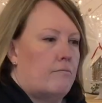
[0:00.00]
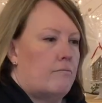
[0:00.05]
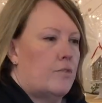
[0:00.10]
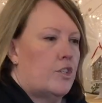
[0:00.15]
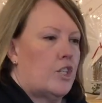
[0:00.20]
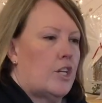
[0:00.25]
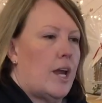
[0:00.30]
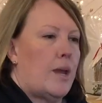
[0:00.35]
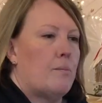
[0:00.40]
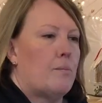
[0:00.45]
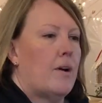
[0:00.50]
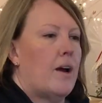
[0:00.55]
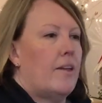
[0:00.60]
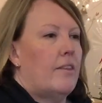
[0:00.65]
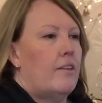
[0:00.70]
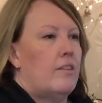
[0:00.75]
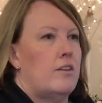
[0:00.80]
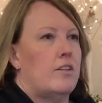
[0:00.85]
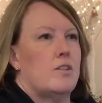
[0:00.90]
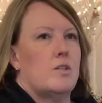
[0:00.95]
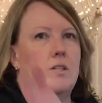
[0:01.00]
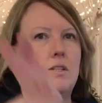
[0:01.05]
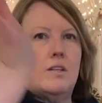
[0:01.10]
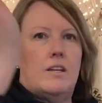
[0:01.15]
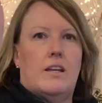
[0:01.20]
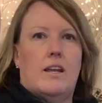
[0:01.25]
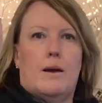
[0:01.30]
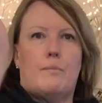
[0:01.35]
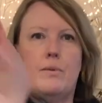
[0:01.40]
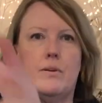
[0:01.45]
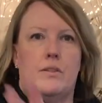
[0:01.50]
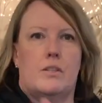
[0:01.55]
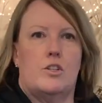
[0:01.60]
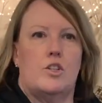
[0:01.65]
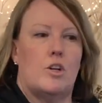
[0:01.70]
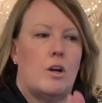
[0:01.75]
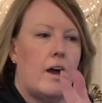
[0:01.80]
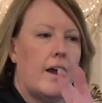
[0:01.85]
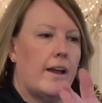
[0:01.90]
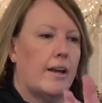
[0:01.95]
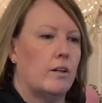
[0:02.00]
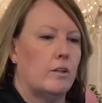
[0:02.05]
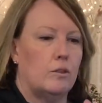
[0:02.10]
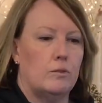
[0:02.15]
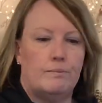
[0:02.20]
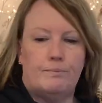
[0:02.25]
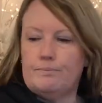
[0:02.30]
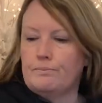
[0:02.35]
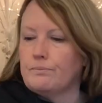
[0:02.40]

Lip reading: shape rather than just sitting up as a triangle.